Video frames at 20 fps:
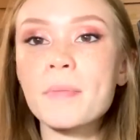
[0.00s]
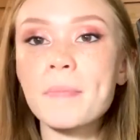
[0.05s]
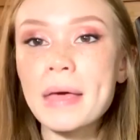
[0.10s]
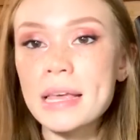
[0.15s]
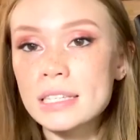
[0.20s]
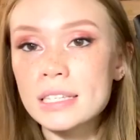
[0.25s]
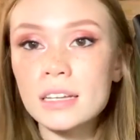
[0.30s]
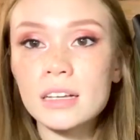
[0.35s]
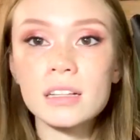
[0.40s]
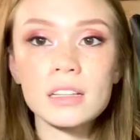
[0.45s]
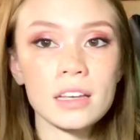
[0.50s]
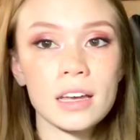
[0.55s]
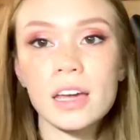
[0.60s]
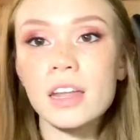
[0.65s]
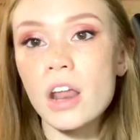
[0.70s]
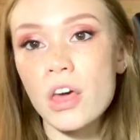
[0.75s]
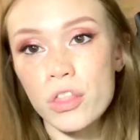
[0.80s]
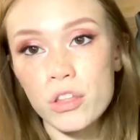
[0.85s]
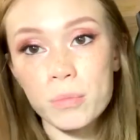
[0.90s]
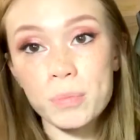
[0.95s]
basically
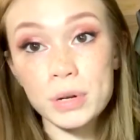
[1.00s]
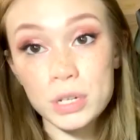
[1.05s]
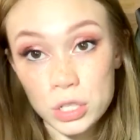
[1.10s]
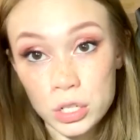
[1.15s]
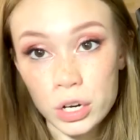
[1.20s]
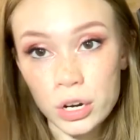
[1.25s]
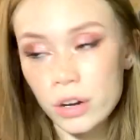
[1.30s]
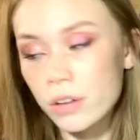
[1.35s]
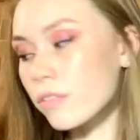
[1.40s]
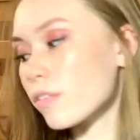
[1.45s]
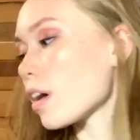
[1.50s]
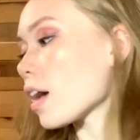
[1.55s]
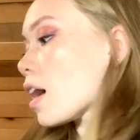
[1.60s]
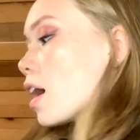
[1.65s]
another preserve.